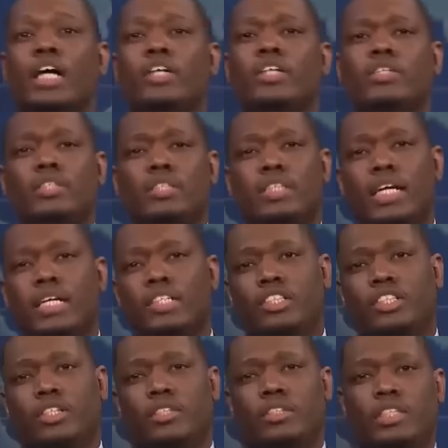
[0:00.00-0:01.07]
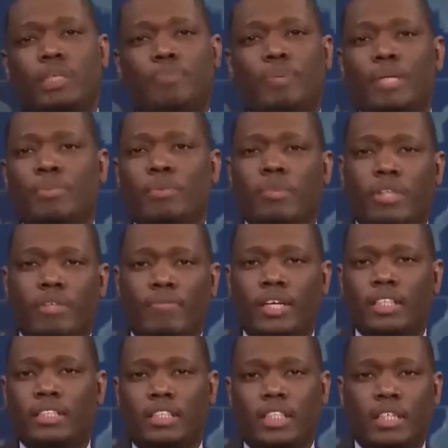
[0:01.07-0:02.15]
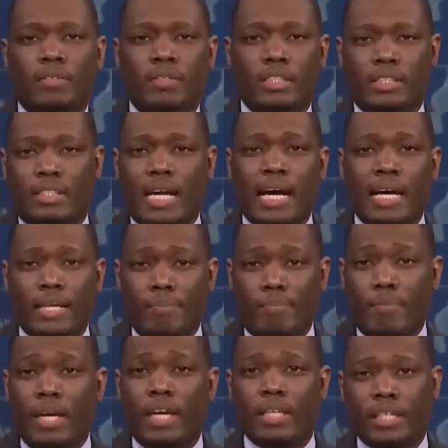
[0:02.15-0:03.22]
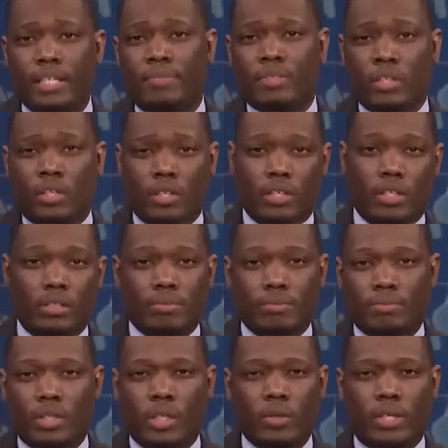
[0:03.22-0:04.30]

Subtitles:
A new study shows that people with a vegetarian diet may live longer.